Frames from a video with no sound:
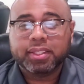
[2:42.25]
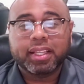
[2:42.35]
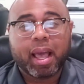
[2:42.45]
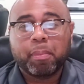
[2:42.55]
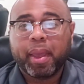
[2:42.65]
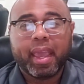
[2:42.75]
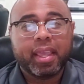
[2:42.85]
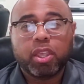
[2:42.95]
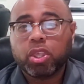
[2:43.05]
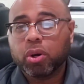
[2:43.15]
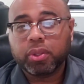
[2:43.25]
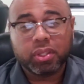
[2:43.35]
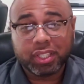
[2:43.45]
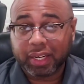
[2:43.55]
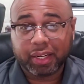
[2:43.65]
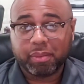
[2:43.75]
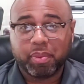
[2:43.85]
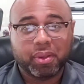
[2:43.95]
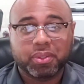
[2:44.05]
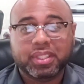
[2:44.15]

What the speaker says: They're not paying your utility bills.